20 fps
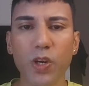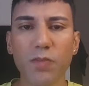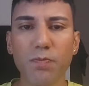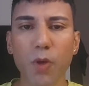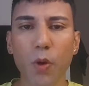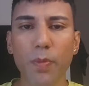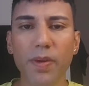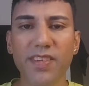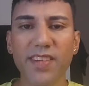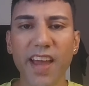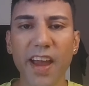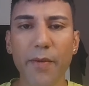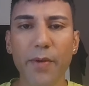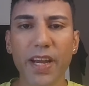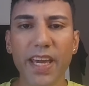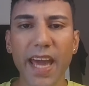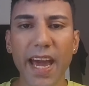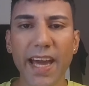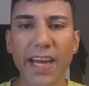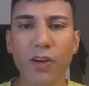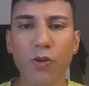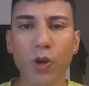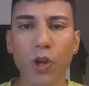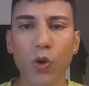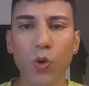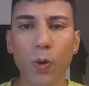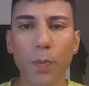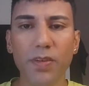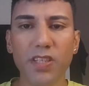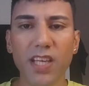is momentarily angry
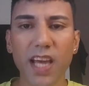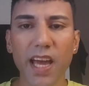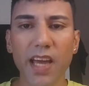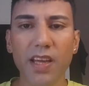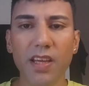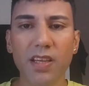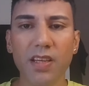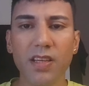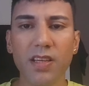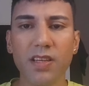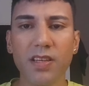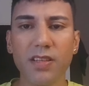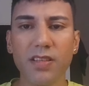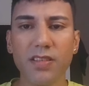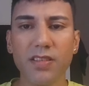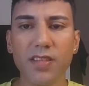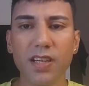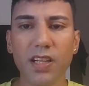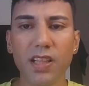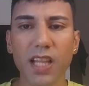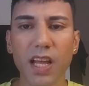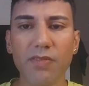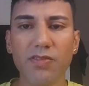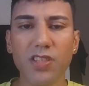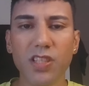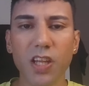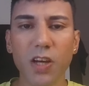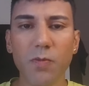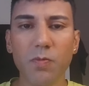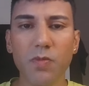or upset still
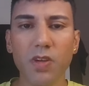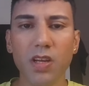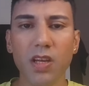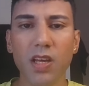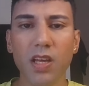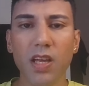loves them